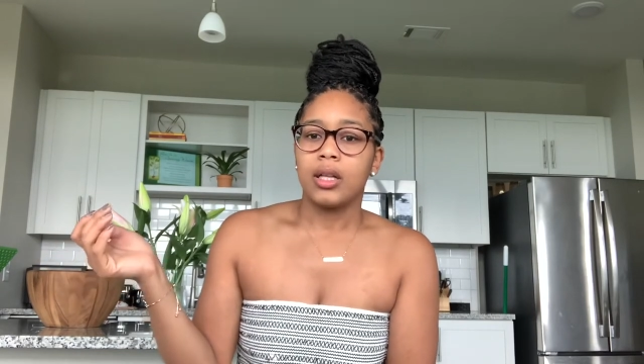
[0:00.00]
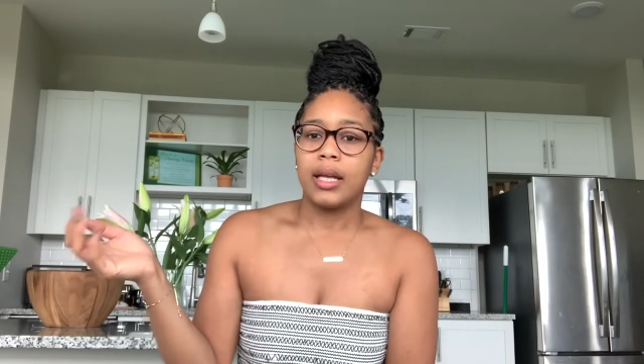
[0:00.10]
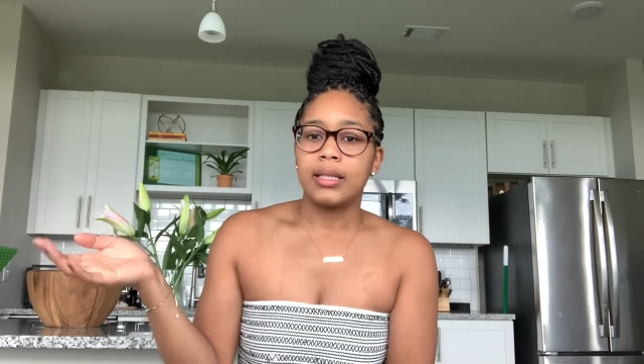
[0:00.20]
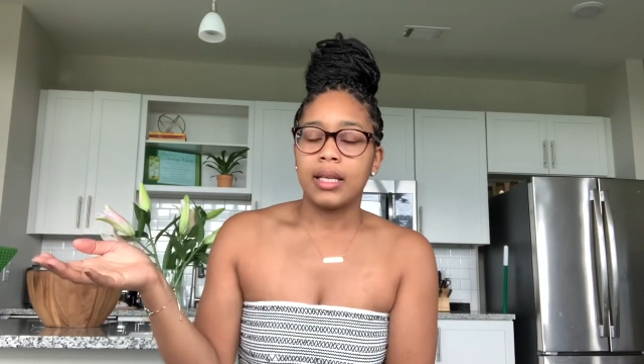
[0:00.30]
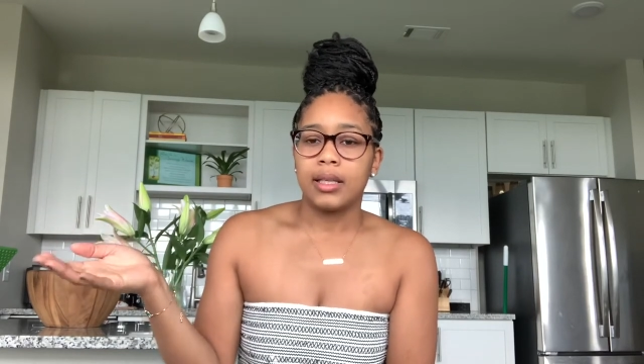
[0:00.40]

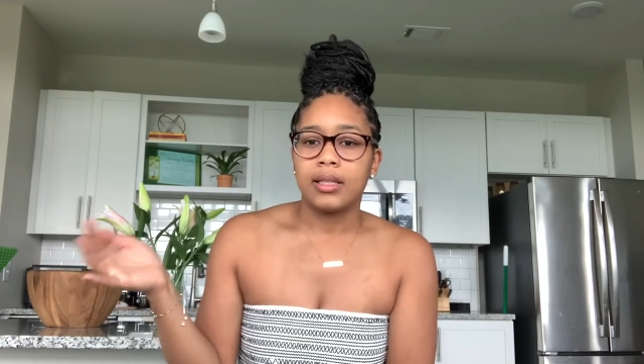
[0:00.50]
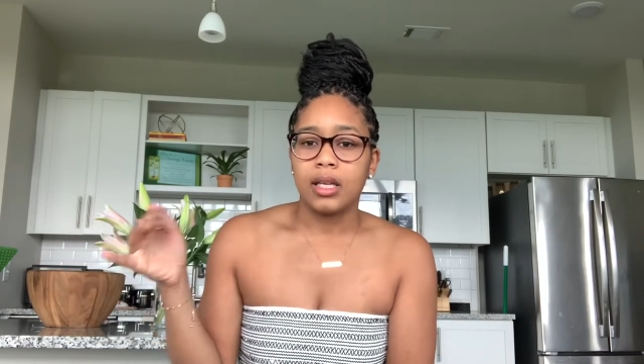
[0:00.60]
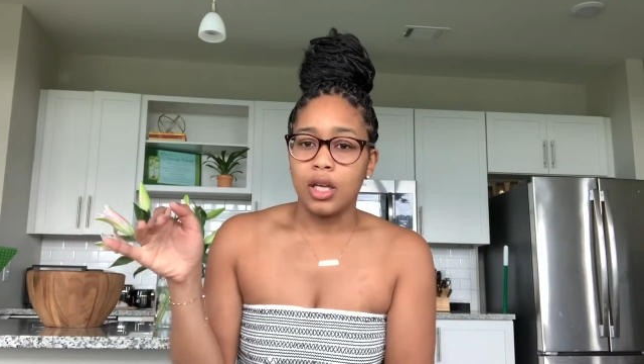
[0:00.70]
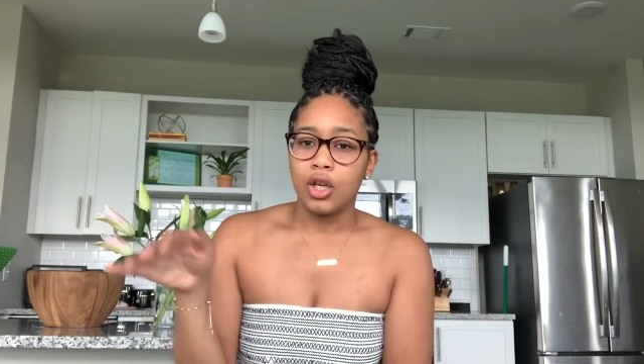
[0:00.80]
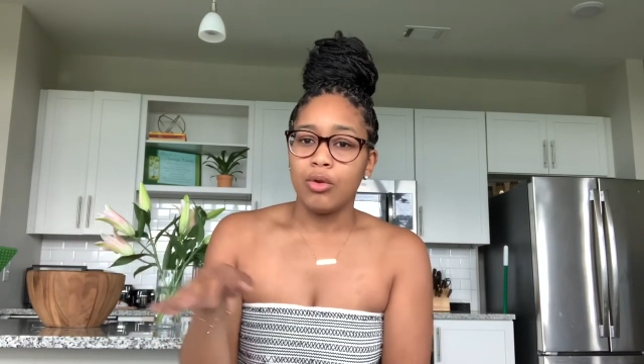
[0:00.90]
in
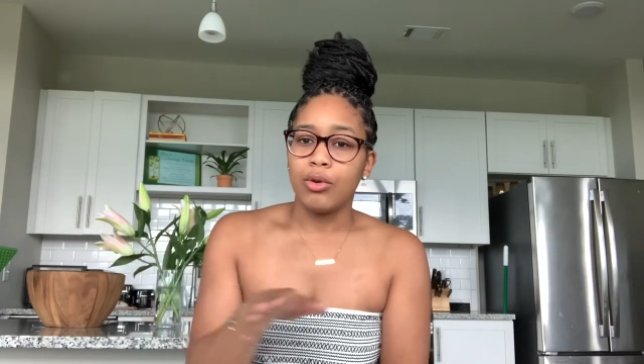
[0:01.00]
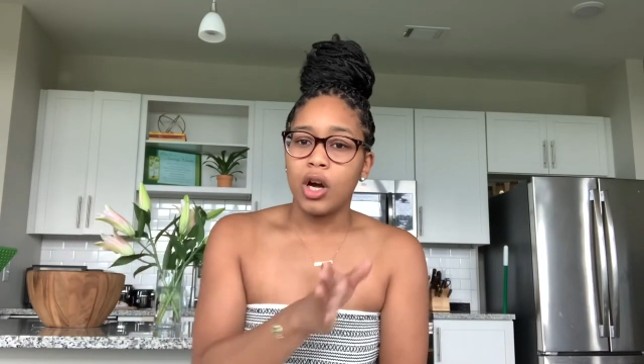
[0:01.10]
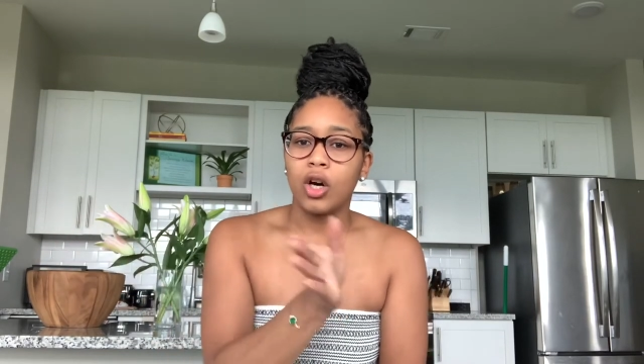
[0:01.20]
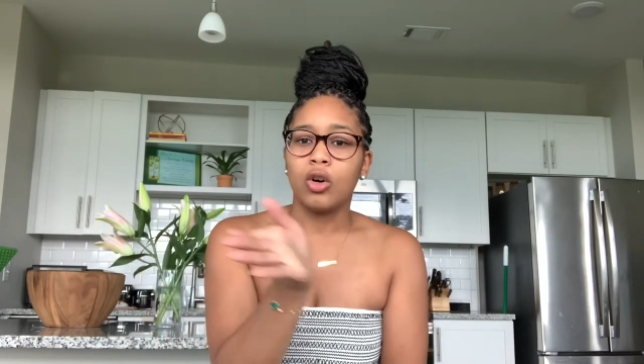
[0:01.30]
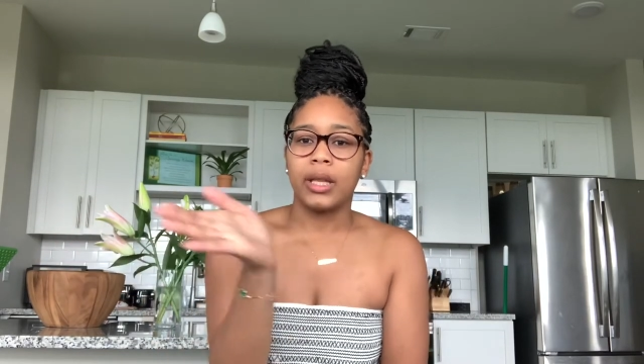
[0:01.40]
Tennessee, you
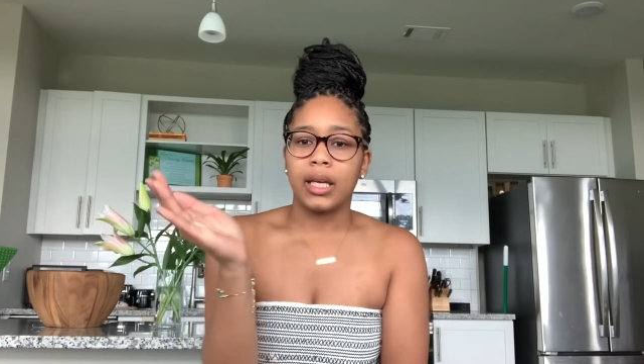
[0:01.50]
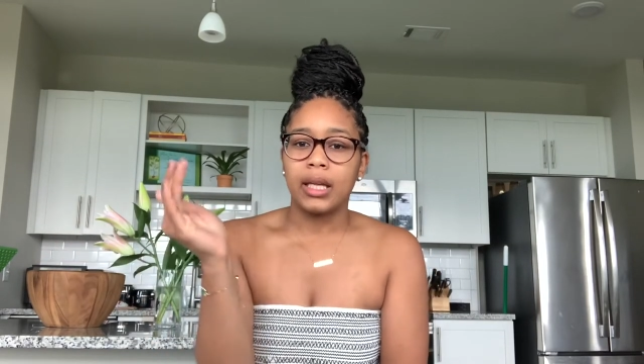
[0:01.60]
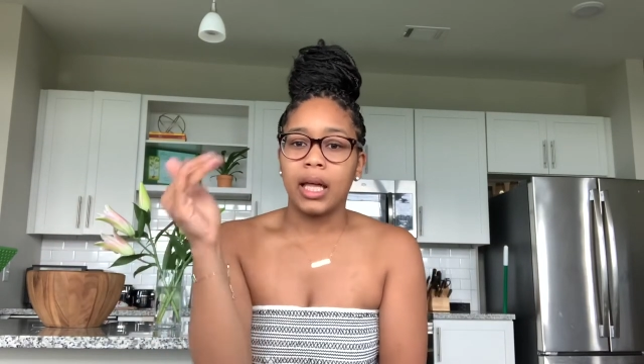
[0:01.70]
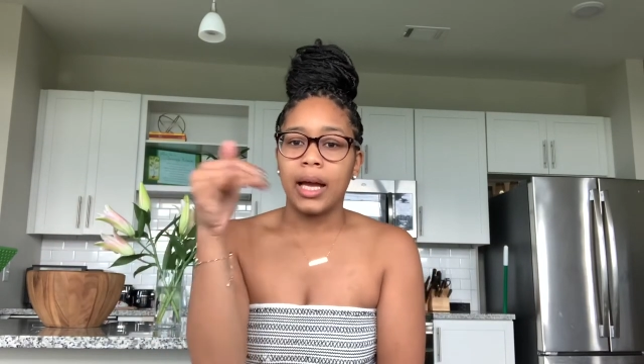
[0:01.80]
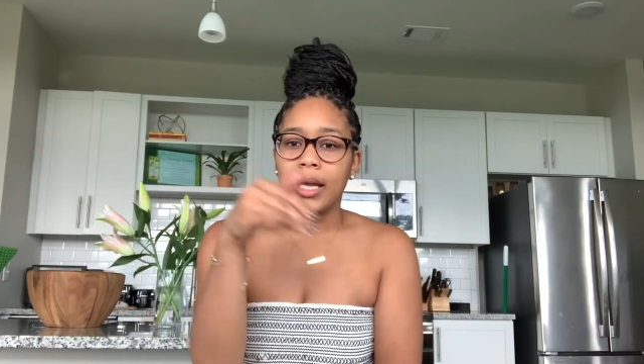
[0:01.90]
know that
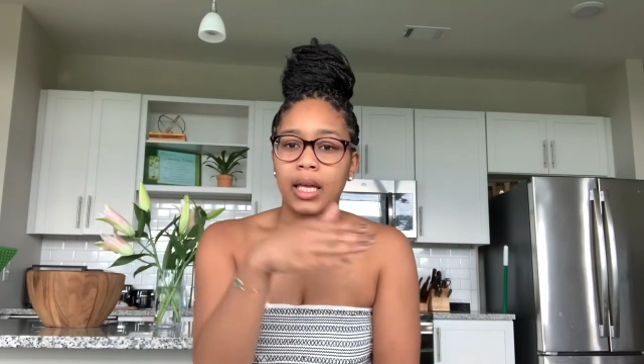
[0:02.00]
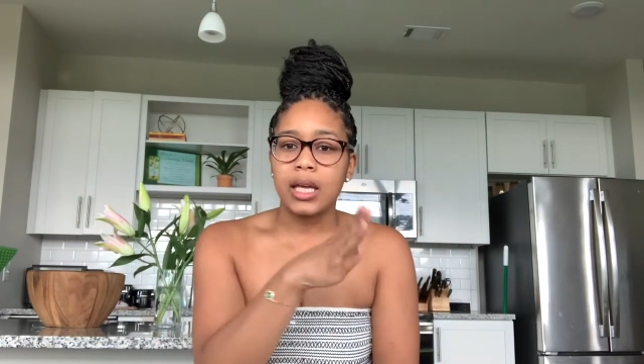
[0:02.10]
it like